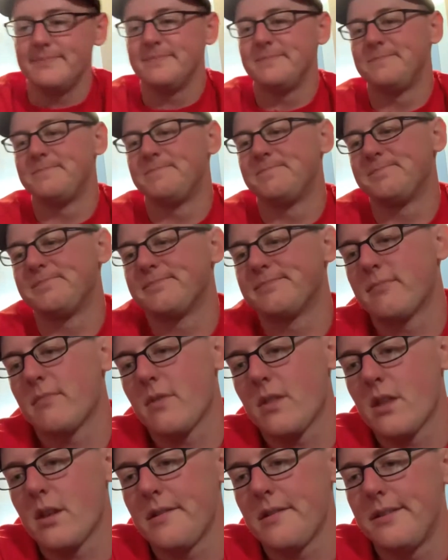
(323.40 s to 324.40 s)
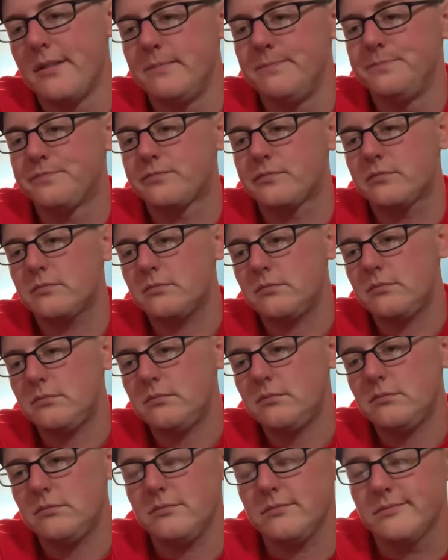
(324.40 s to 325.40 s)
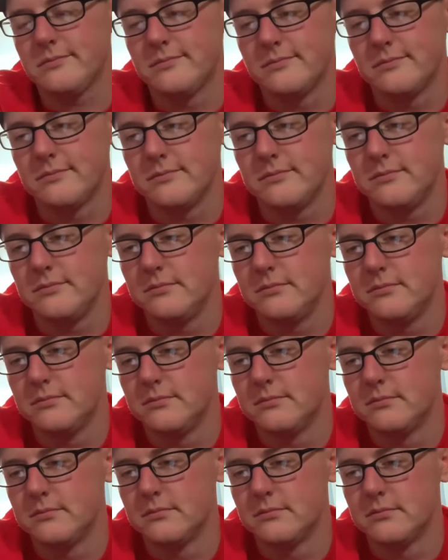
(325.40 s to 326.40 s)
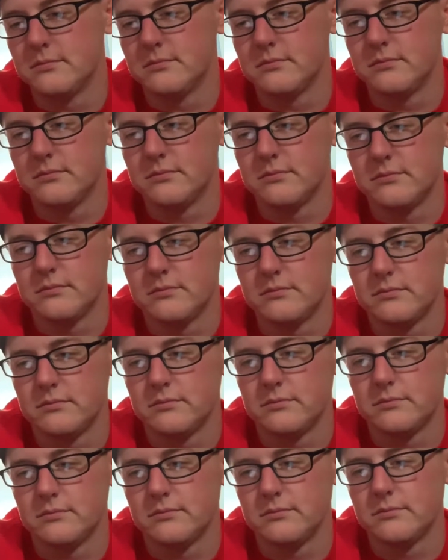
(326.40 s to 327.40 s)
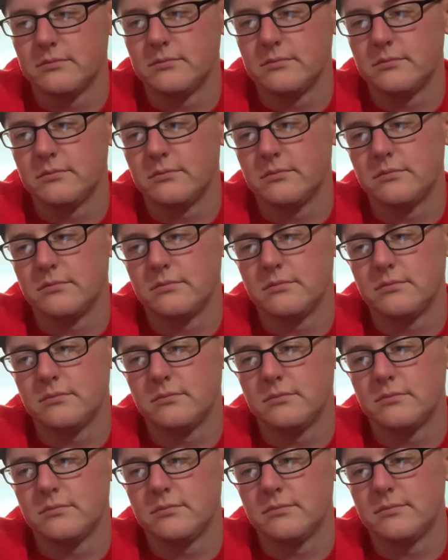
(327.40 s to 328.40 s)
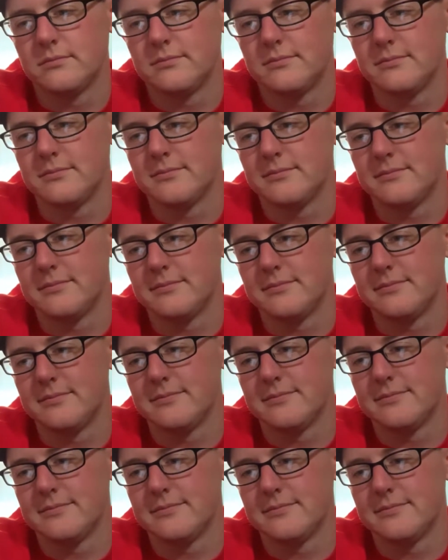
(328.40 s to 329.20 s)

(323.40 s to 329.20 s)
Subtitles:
[no speech]